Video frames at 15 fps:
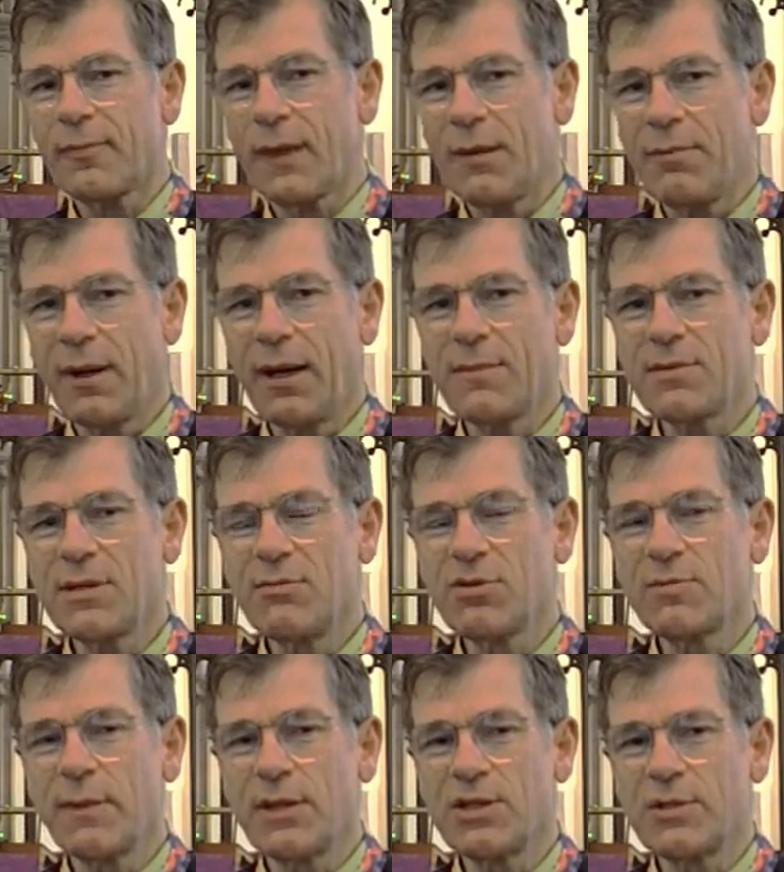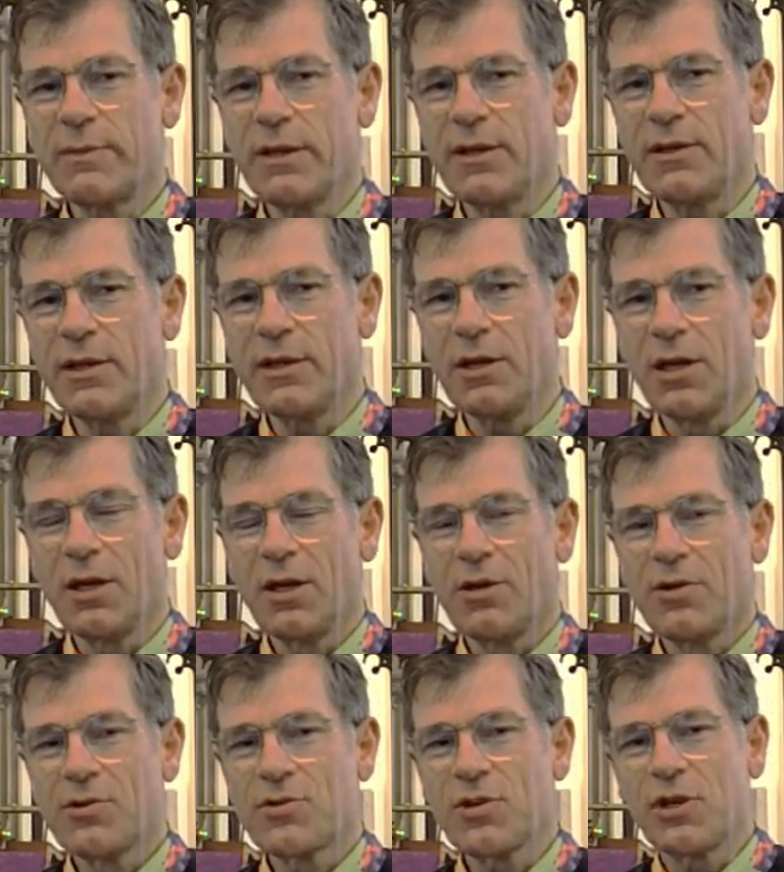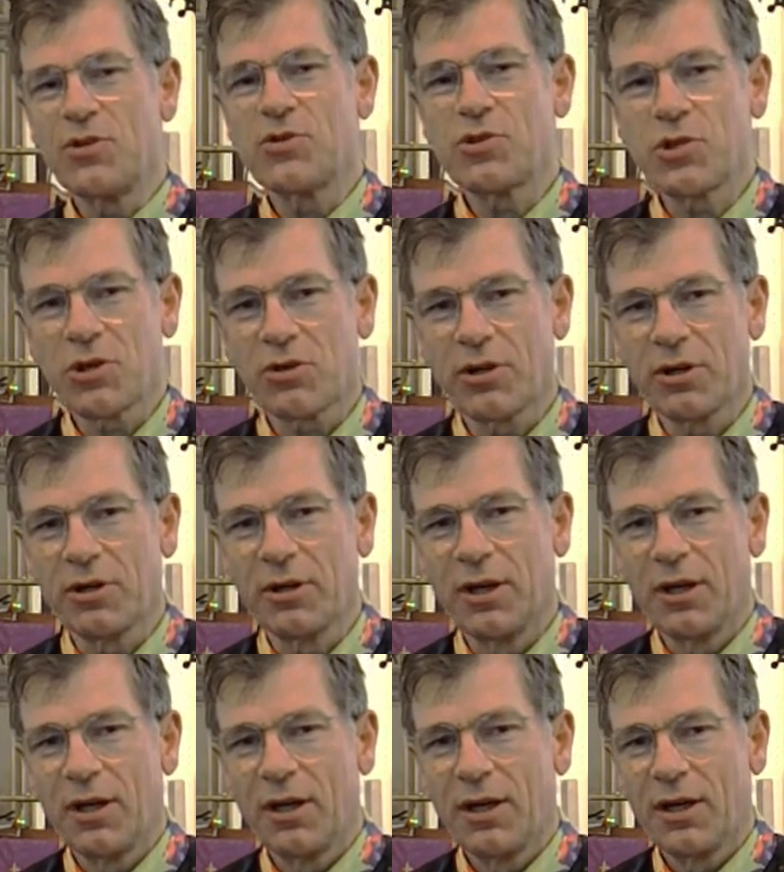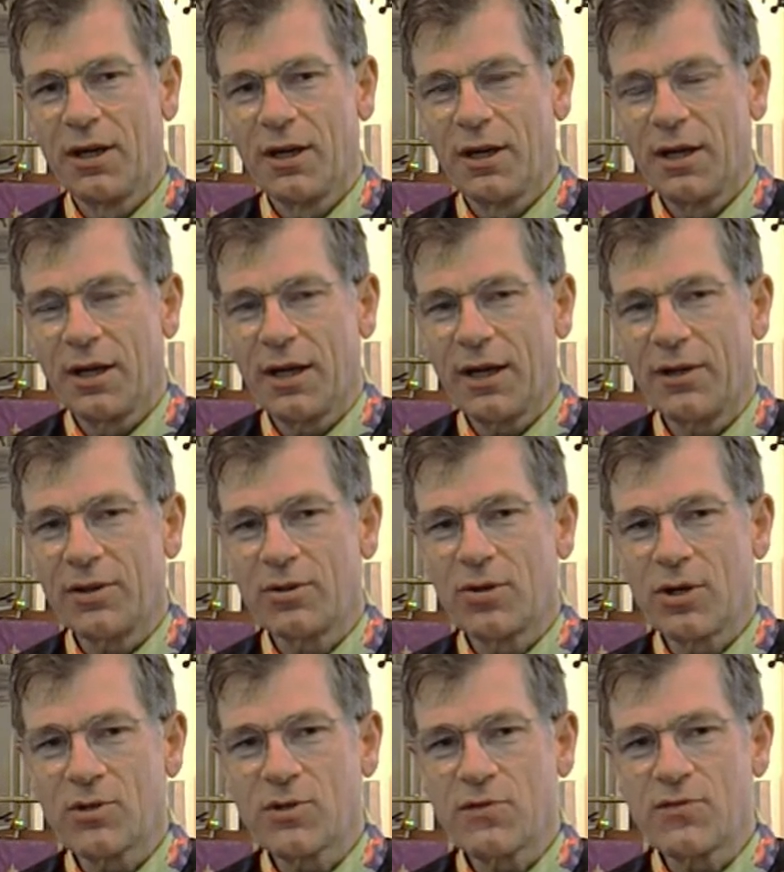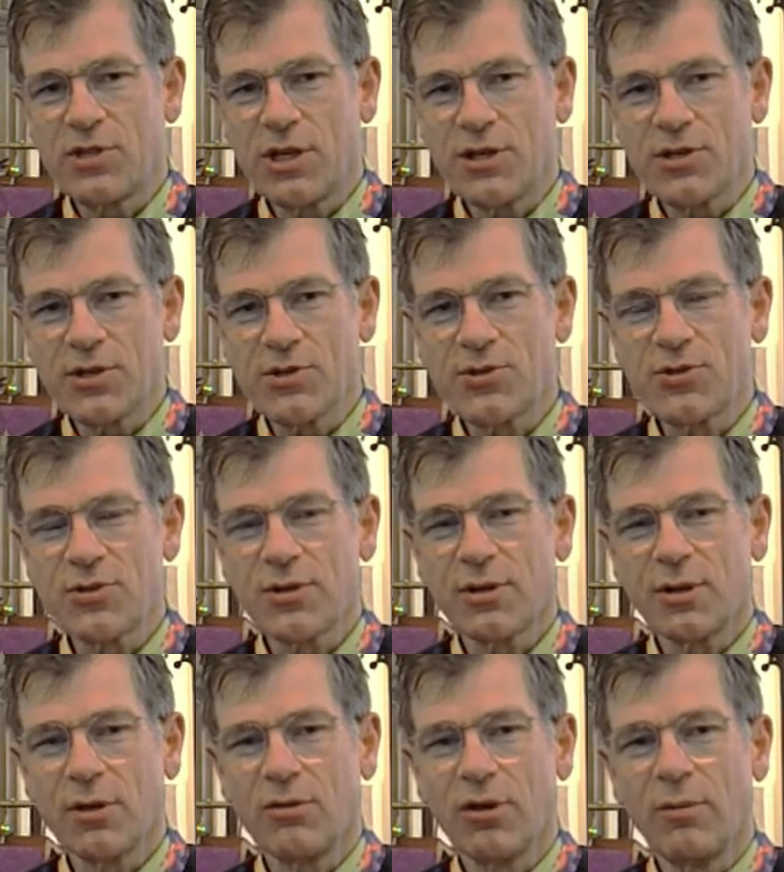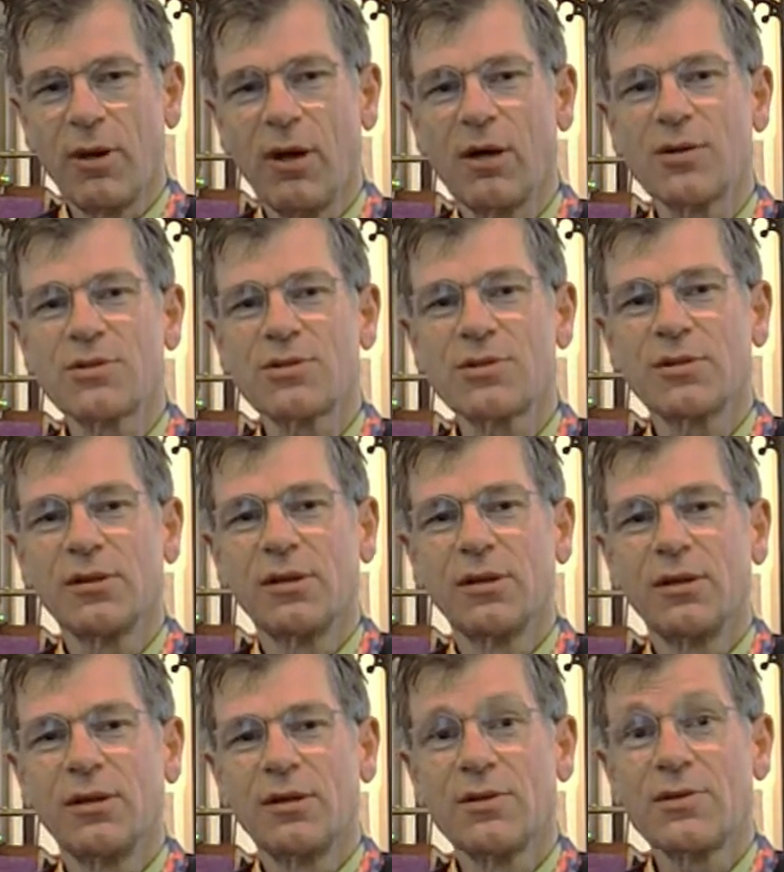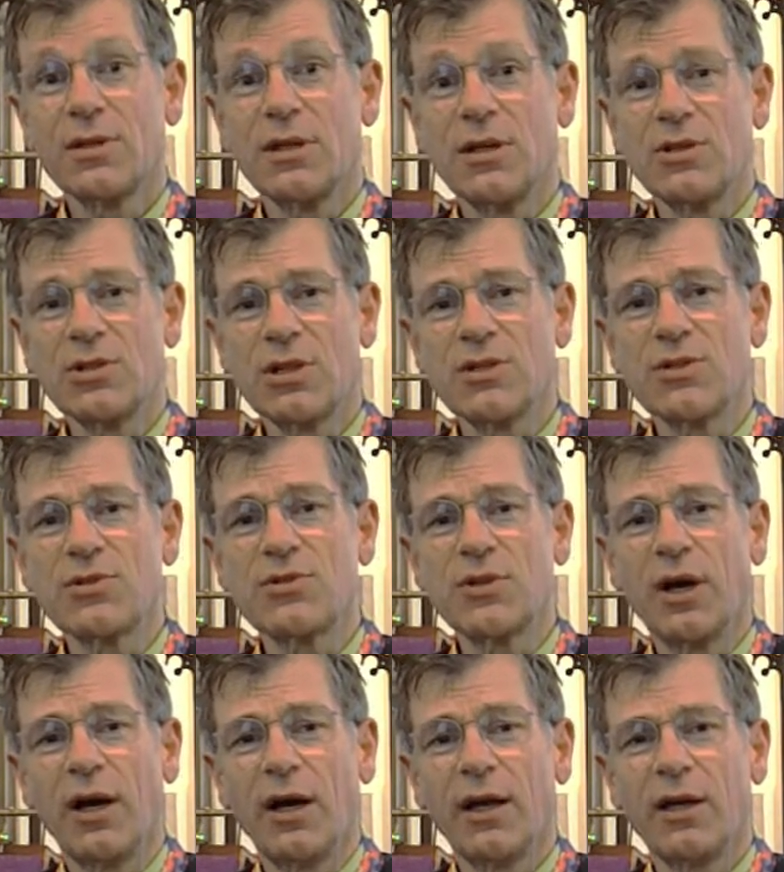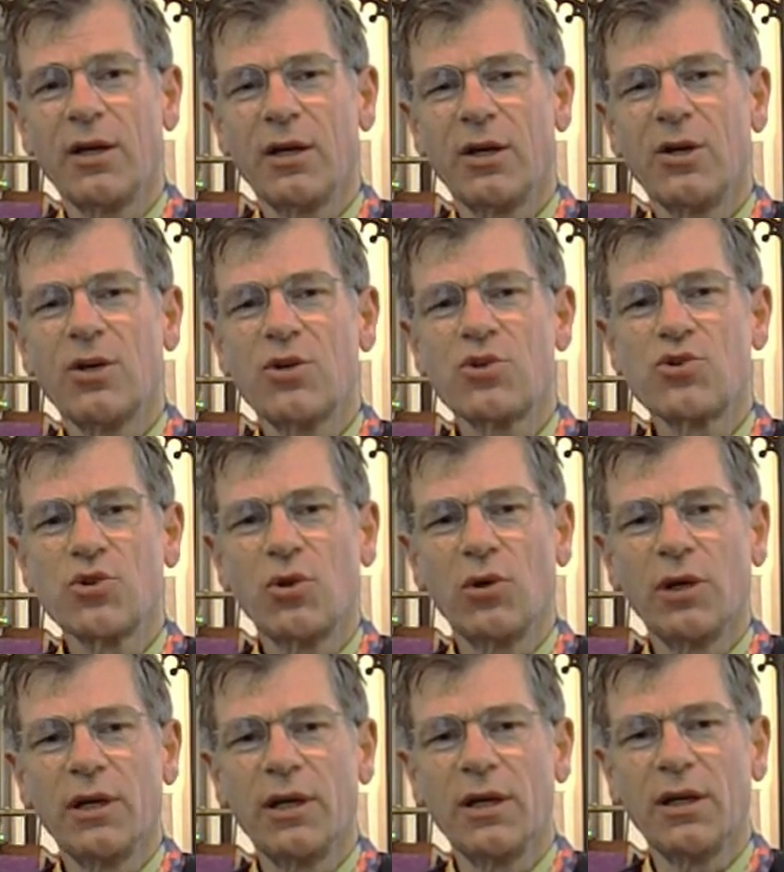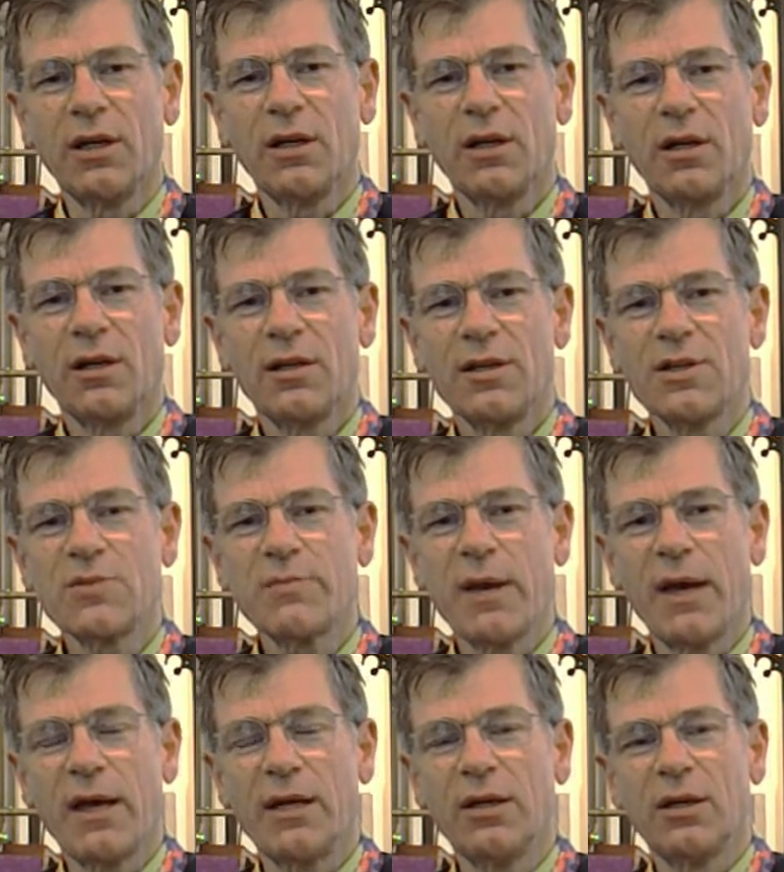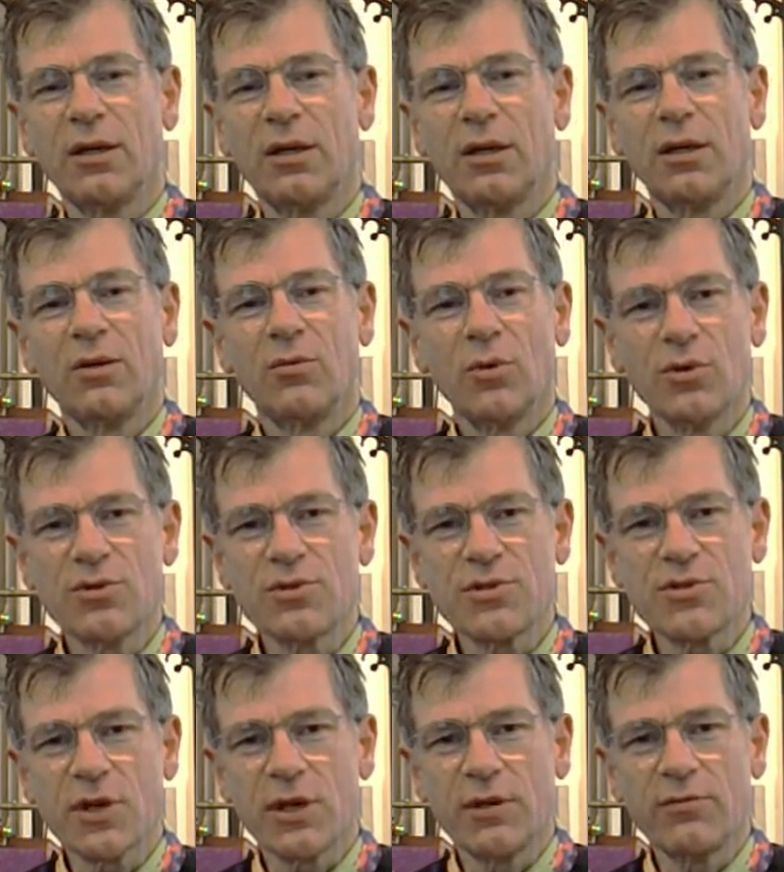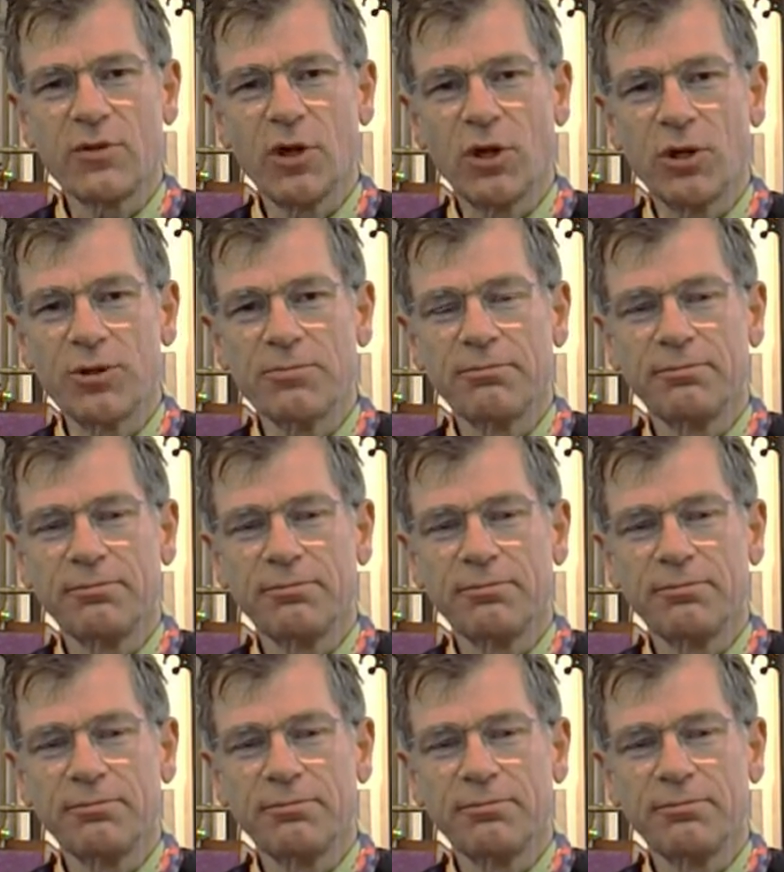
Perhaps he was meant to be the centurion at the cross of Jesus who remarks, seeing Jesus die, "Surely this man was the Son of God."